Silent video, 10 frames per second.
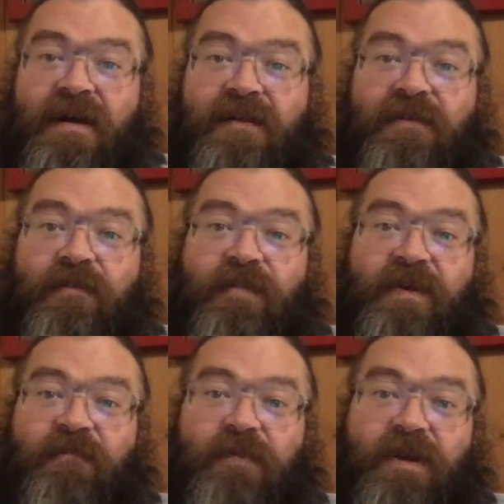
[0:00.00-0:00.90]
a little bit
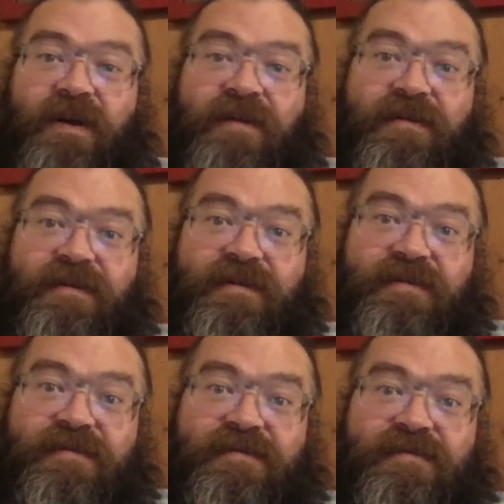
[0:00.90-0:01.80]
of blood
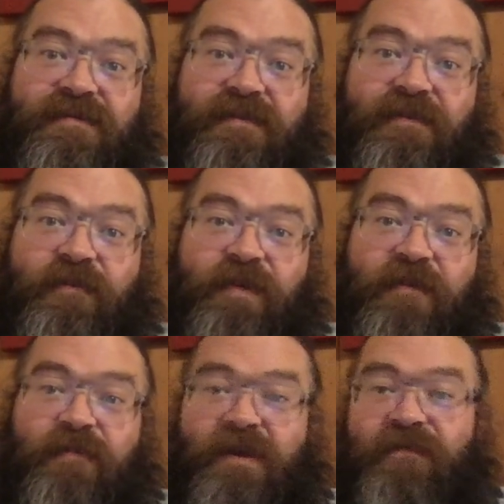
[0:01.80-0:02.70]
can a little bit
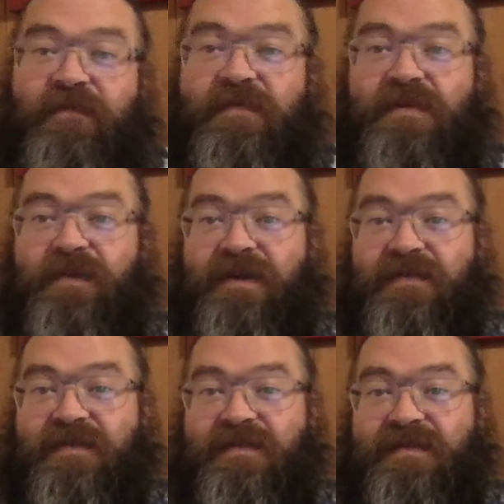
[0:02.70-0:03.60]
of blood from someone
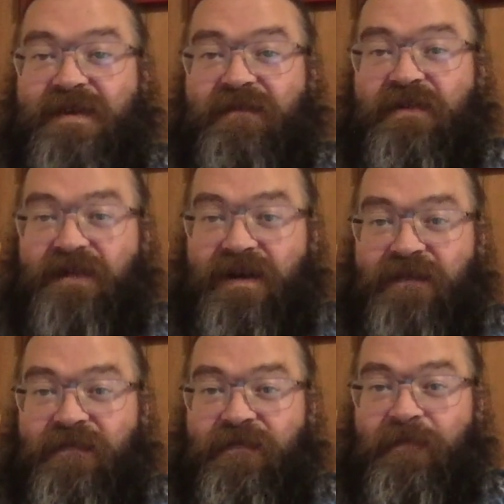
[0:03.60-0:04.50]
else can save their
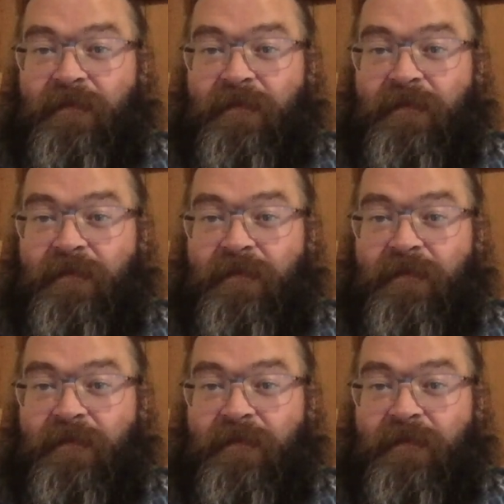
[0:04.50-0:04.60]
life.